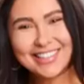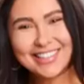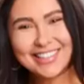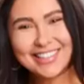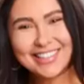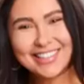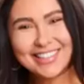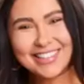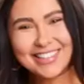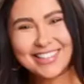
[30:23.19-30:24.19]

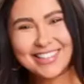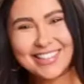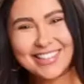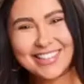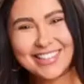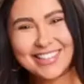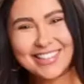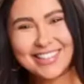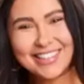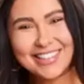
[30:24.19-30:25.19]

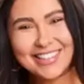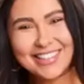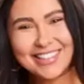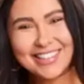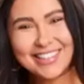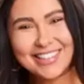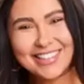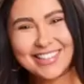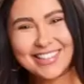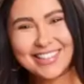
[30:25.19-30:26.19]

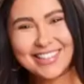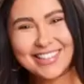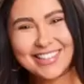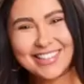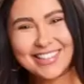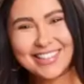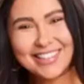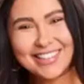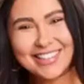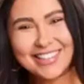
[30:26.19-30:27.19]

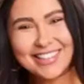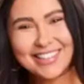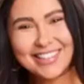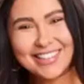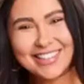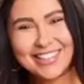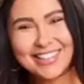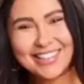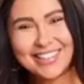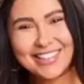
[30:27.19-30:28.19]

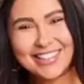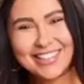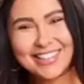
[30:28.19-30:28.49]
(not speaking)